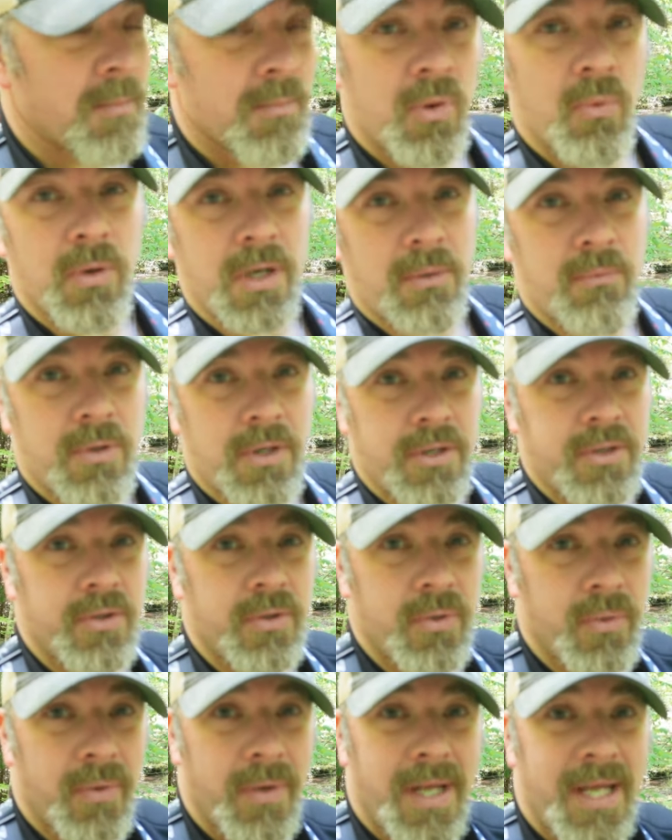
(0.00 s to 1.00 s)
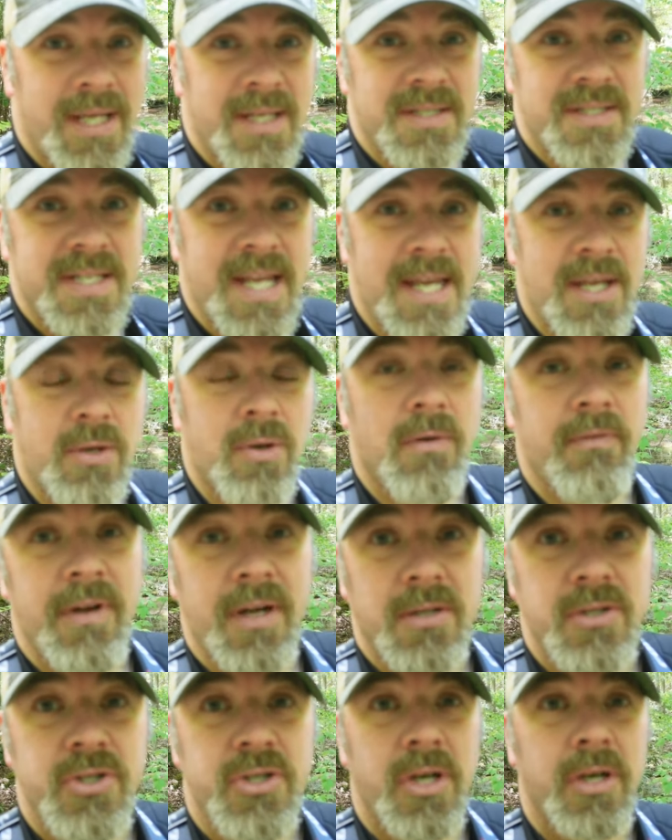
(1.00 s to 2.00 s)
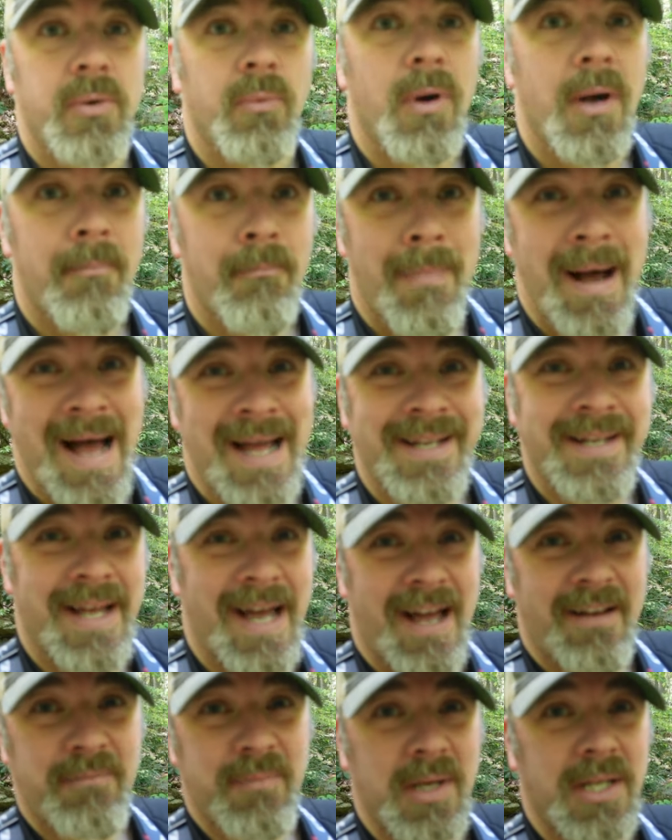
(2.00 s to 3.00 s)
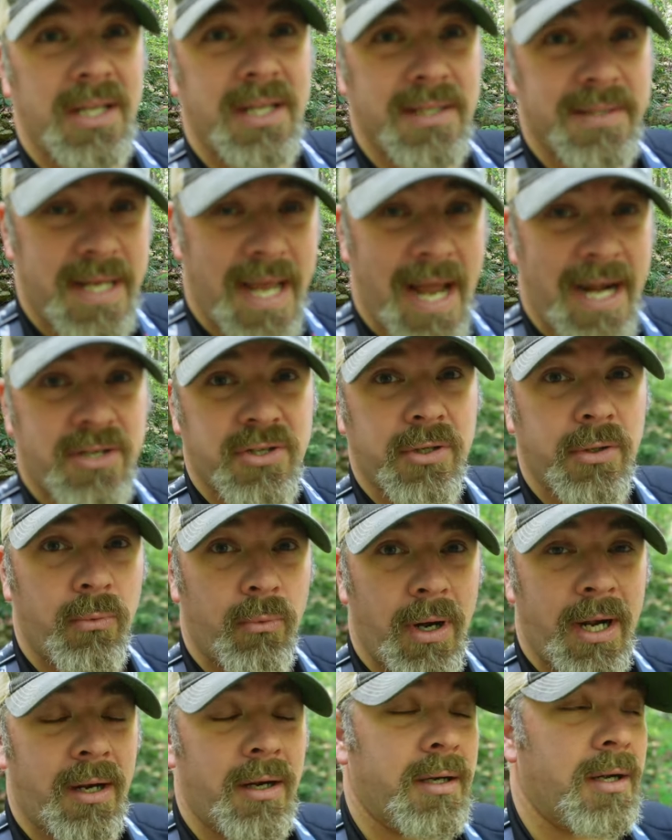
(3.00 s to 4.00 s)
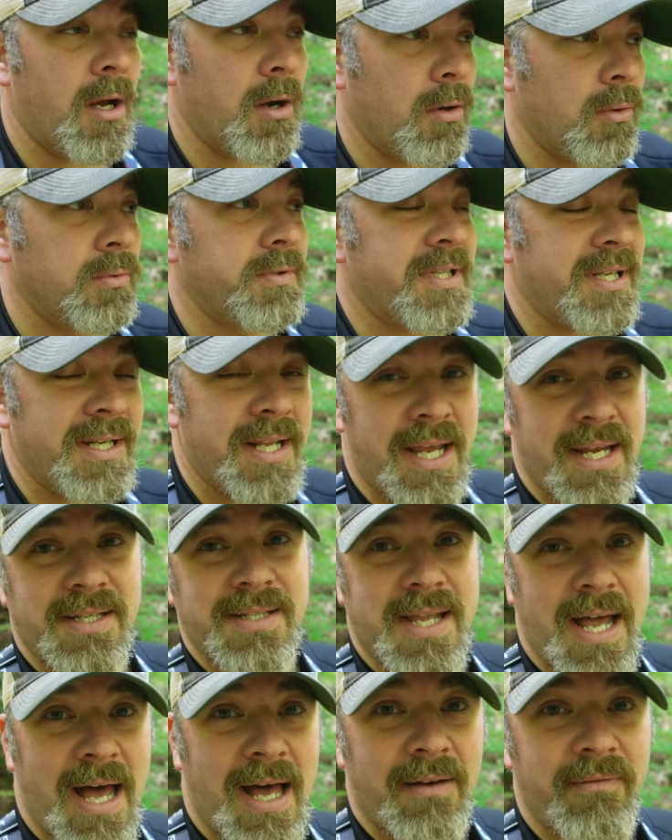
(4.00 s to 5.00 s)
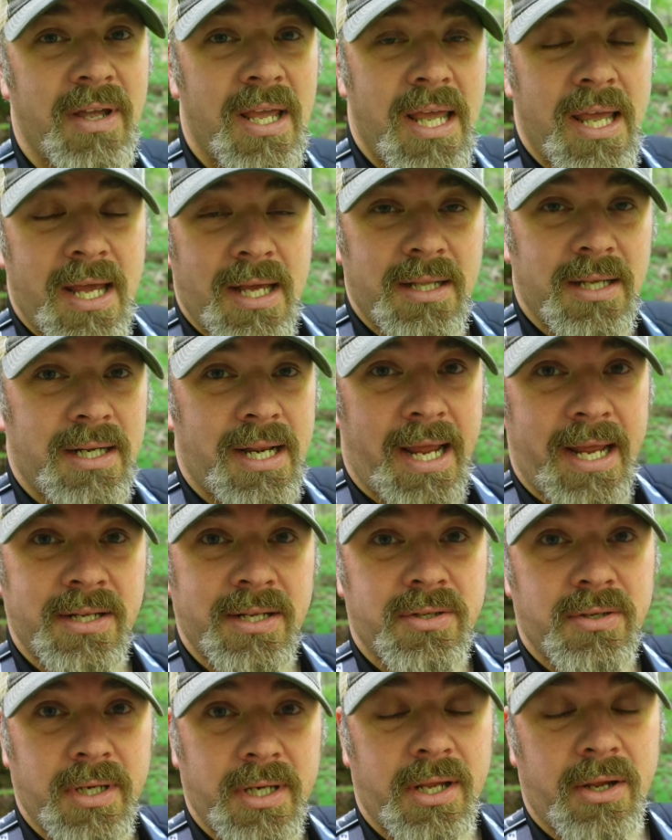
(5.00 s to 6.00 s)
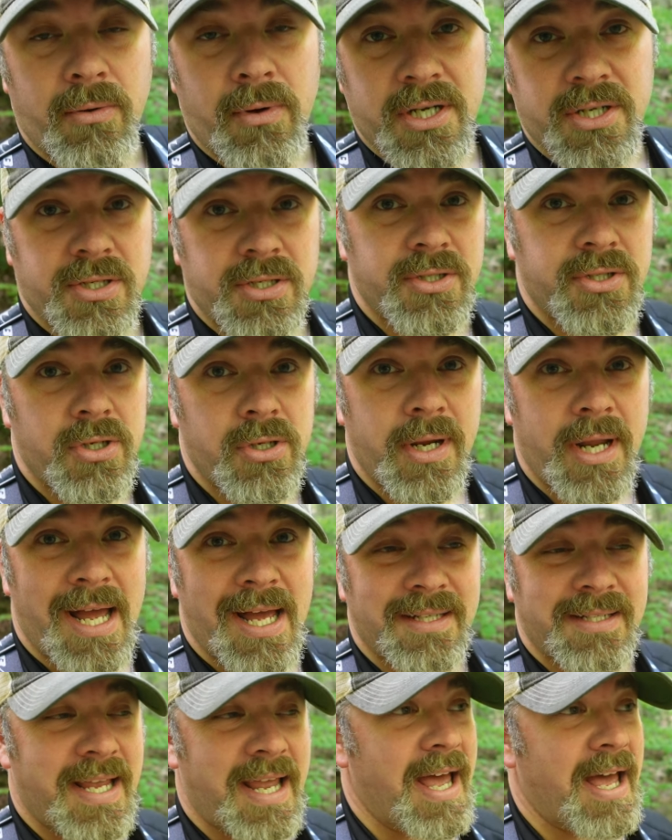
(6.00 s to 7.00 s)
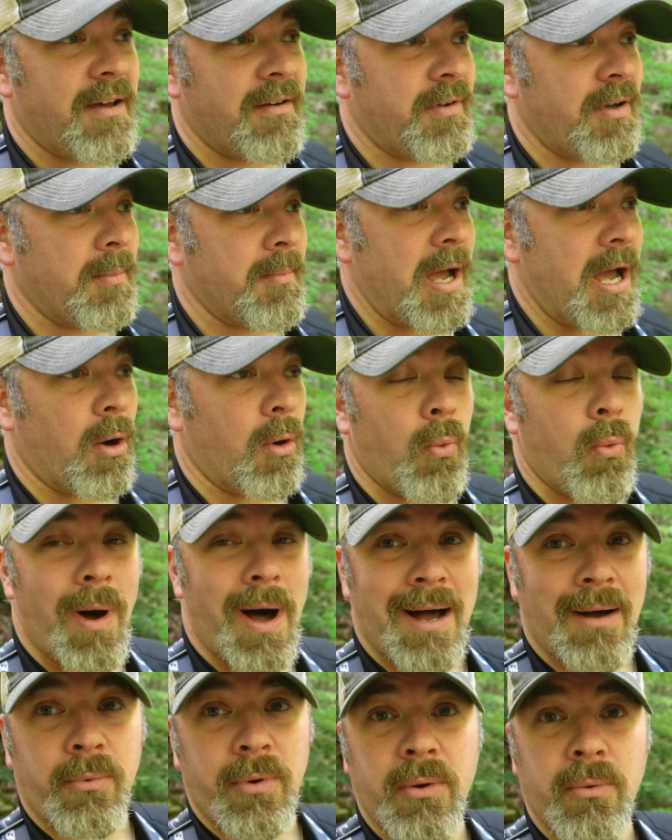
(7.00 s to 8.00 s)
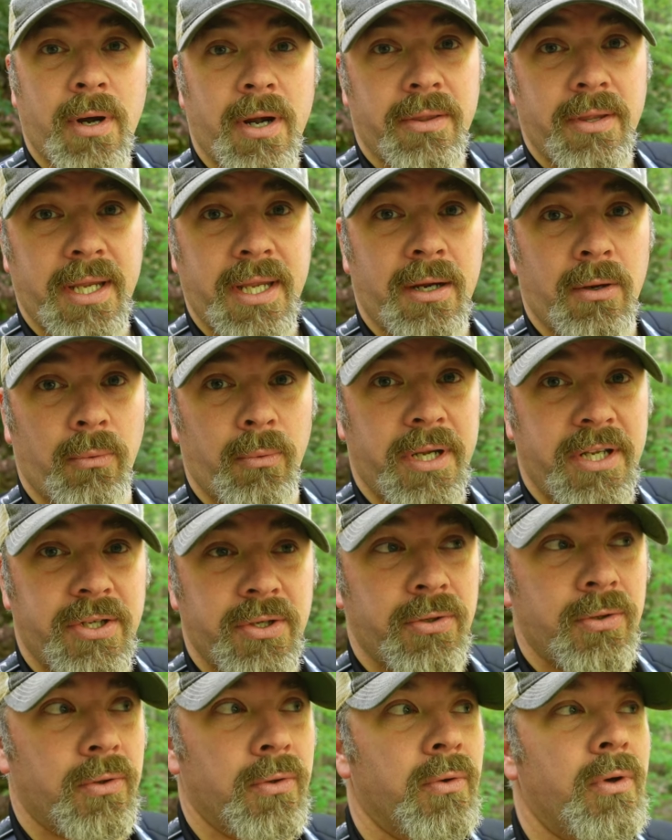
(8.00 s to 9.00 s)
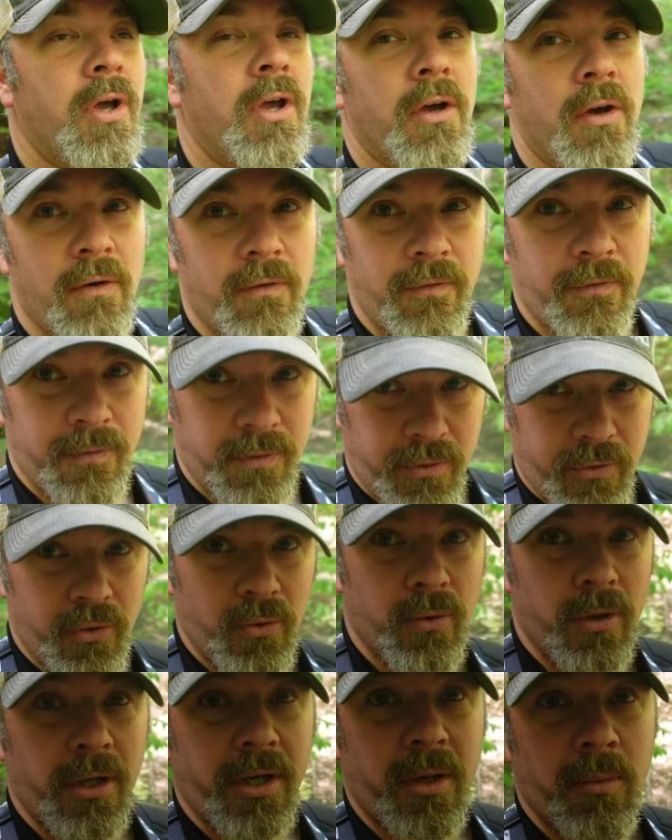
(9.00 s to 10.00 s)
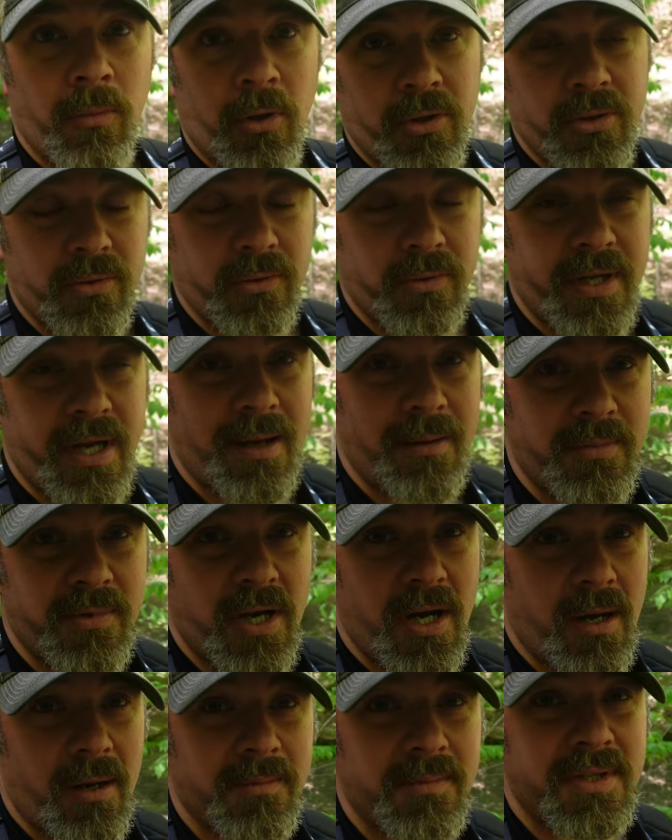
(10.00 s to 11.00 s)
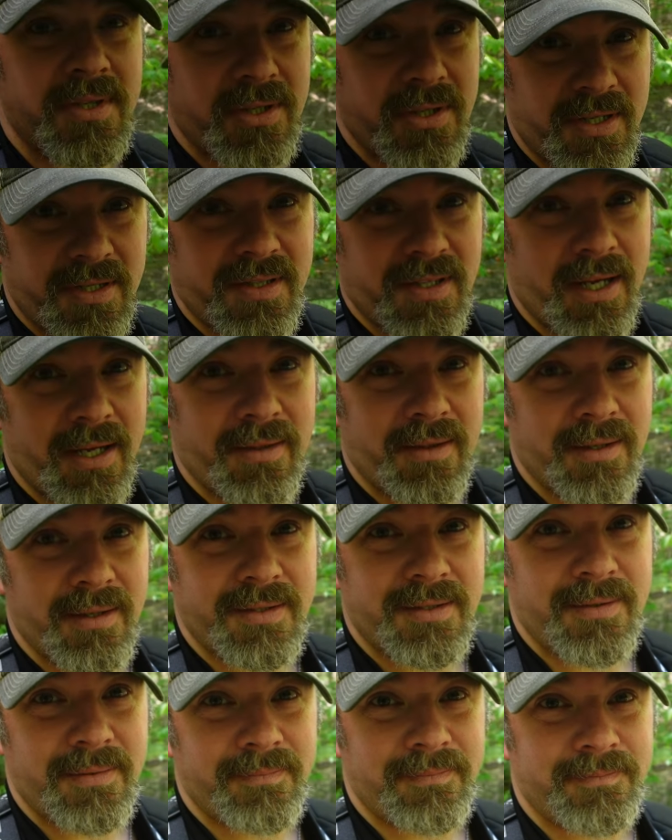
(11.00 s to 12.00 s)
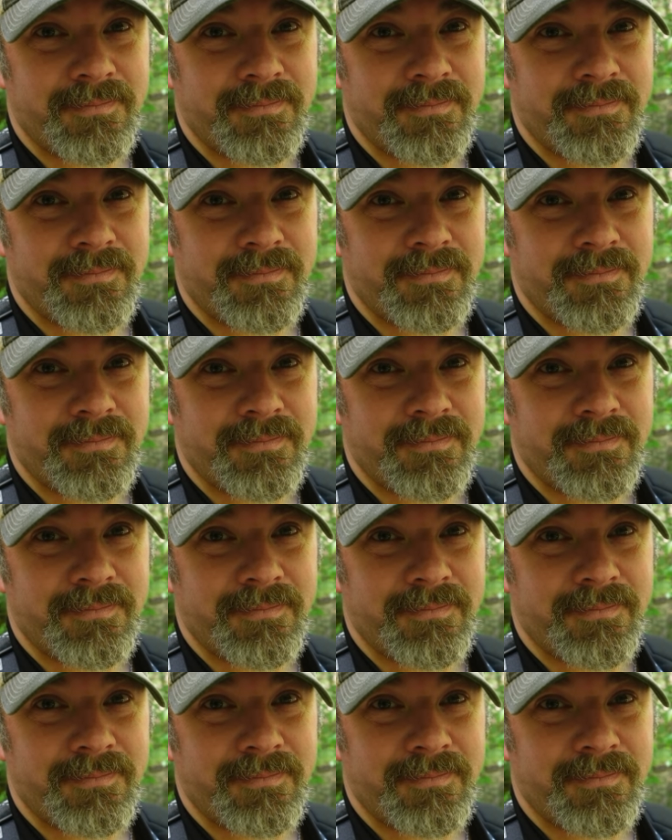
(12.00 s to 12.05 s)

But what I want to do is take you over here and show you what my dive buddy is actually wearing on today's dive, and then answer any questions you guys have about why we wear the gear we do doing commercial type jobs just like this.